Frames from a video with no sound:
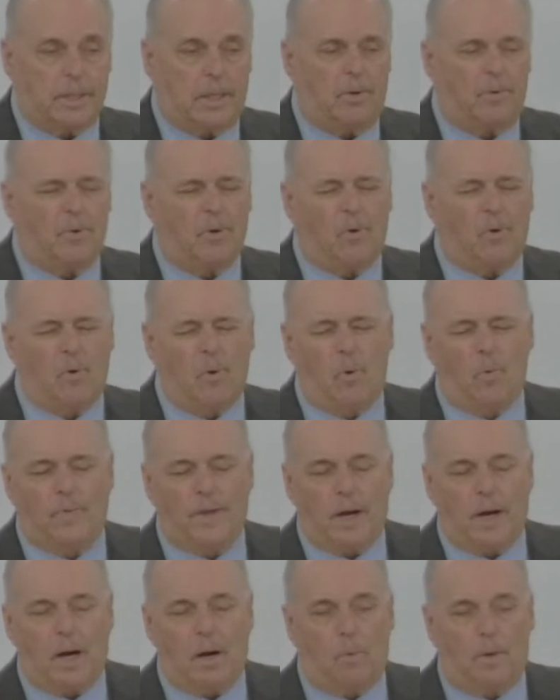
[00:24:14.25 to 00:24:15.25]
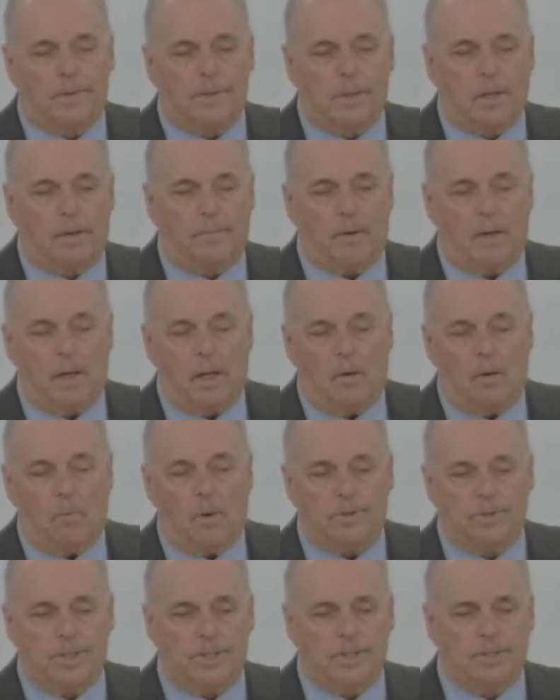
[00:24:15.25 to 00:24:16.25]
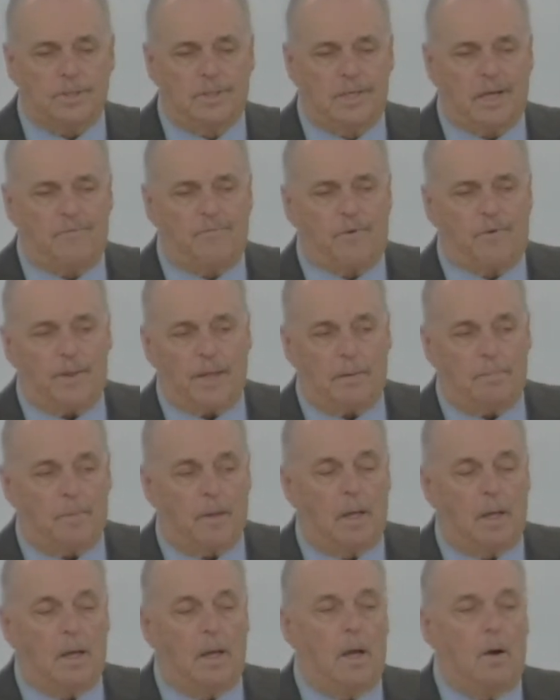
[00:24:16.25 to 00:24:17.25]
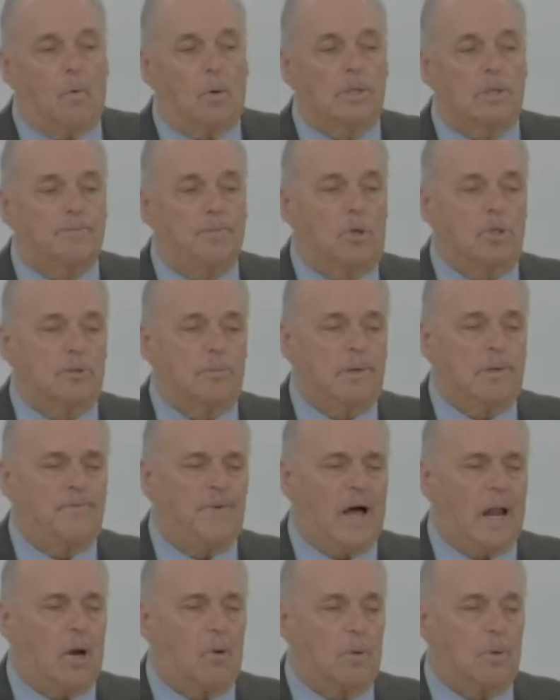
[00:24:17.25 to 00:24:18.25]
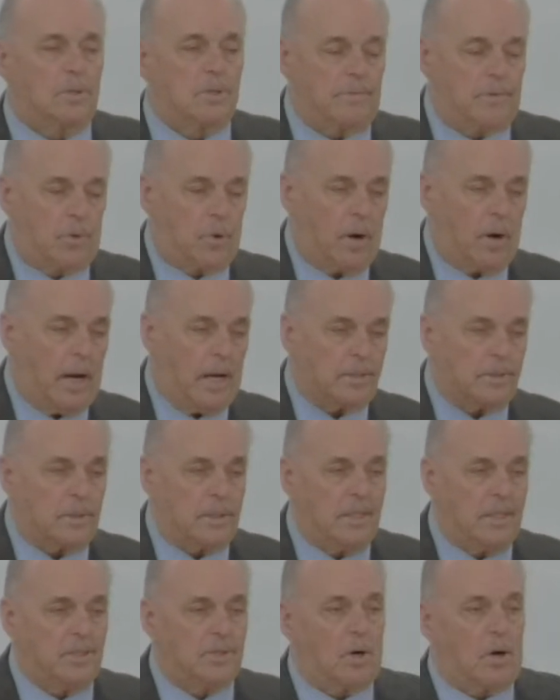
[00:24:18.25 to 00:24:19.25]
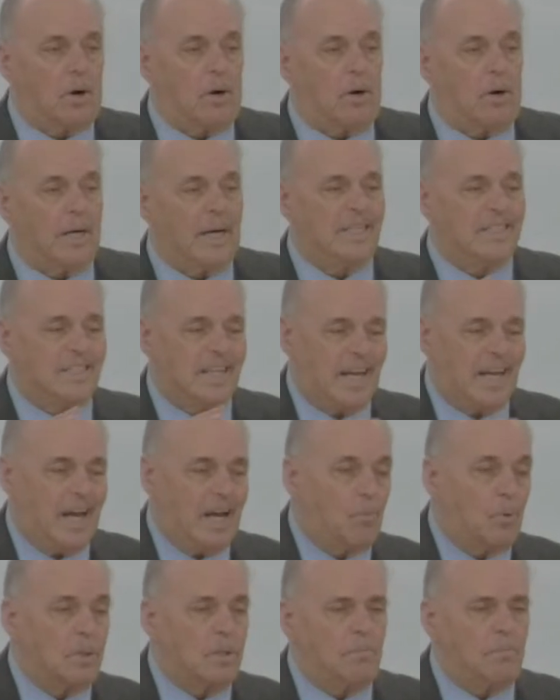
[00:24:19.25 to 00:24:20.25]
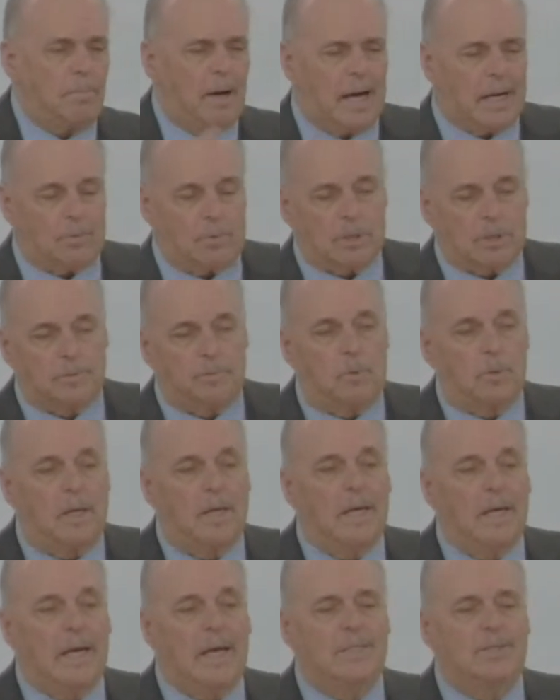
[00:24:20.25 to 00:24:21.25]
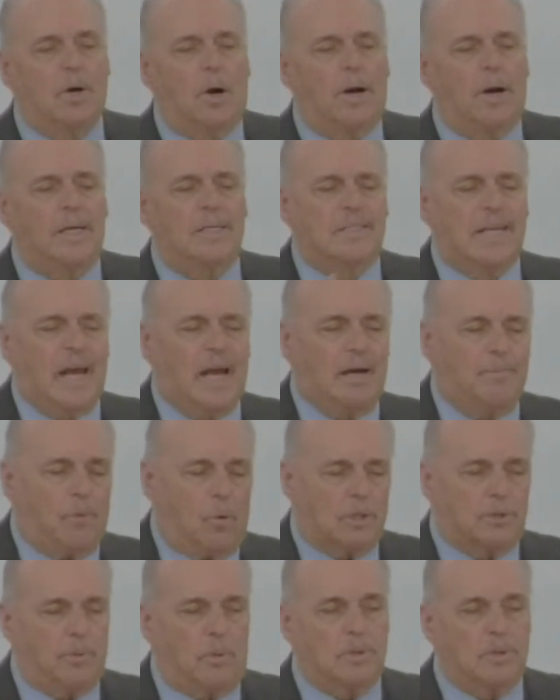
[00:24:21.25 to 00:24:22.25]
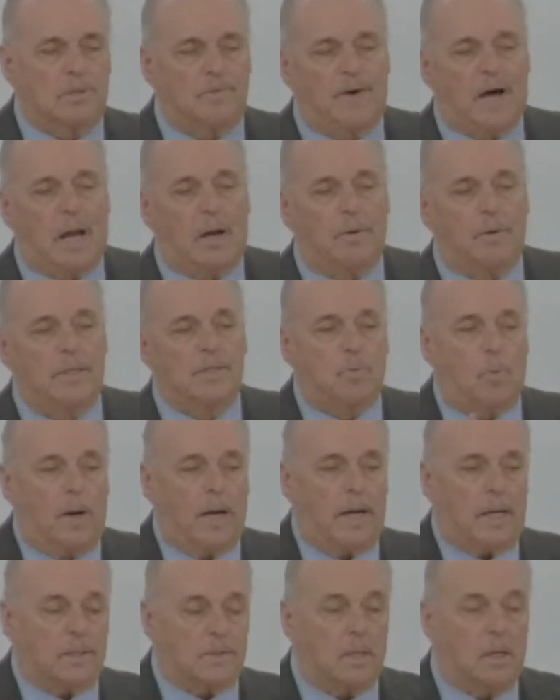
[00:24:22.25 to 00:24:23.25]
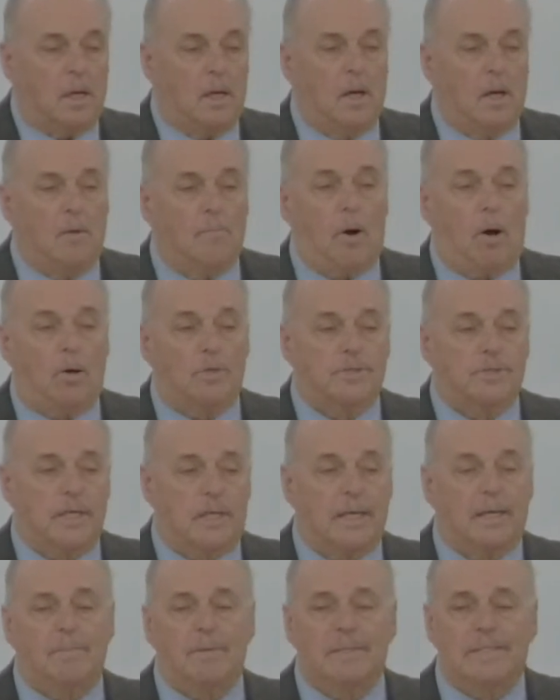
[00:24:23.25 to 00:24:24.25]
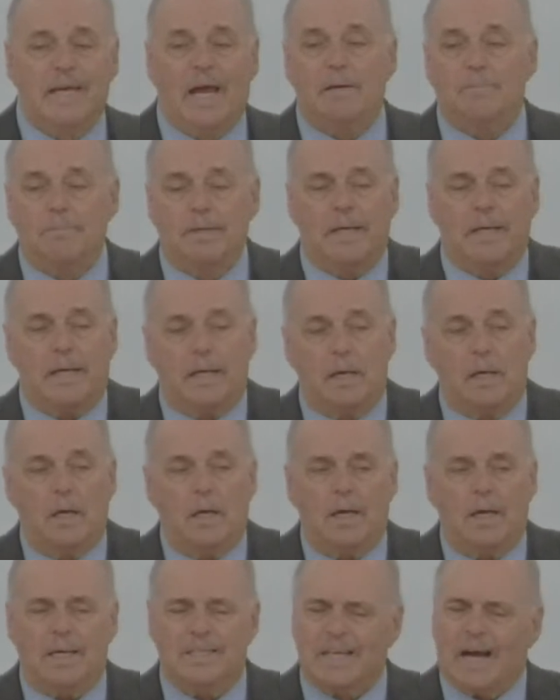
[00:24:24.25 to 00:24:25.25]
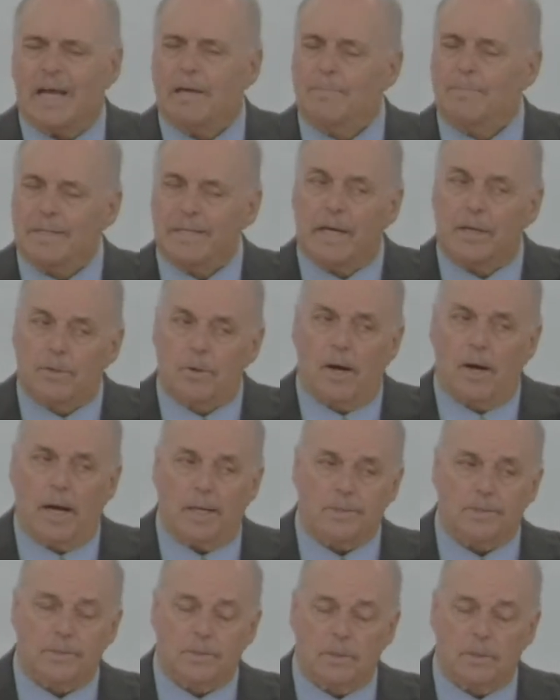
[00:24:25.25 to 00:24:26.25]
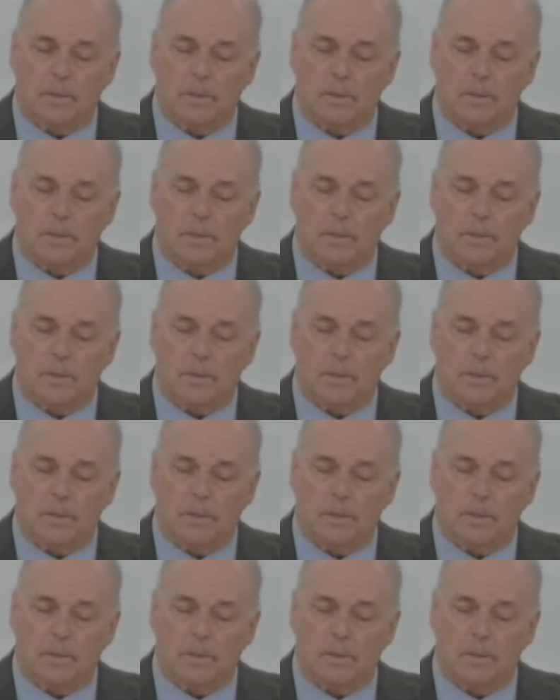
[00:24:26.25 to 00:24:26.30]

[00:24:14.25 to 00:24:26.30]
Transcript: They don't know who they are, what they what Jesus did for them. We're supposed to be followers of Christ. He's our he's the head, we're the body. We're supposed he's our example. We're supposed to follow his ways. Paul said, "Imitate me as I imitate Christ."